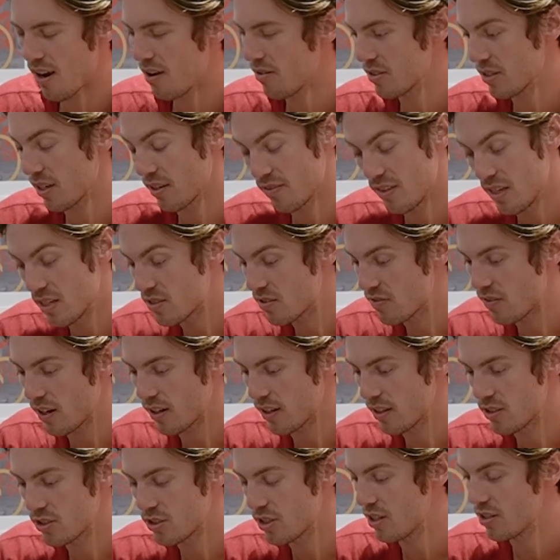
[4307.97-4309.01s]
I was like, this
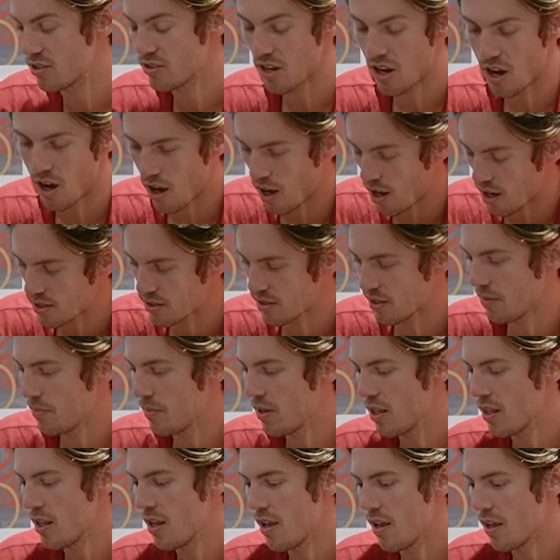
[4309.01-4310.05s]
fucking shit is awesome
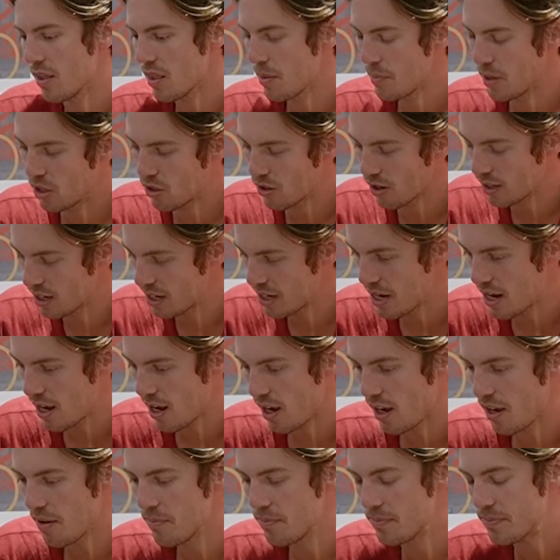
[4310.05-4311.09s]
let me create a
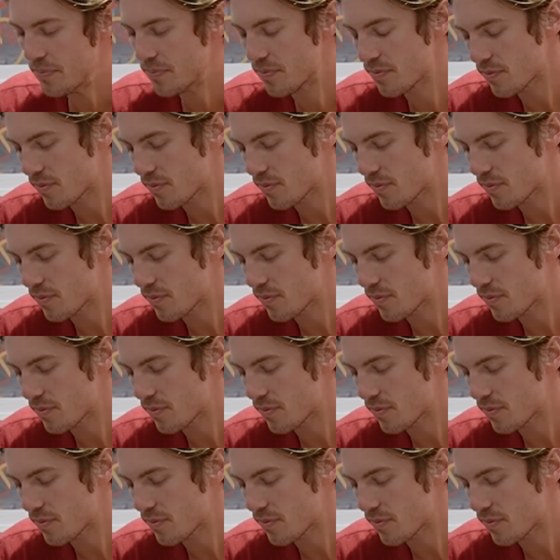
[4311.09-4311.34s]
name.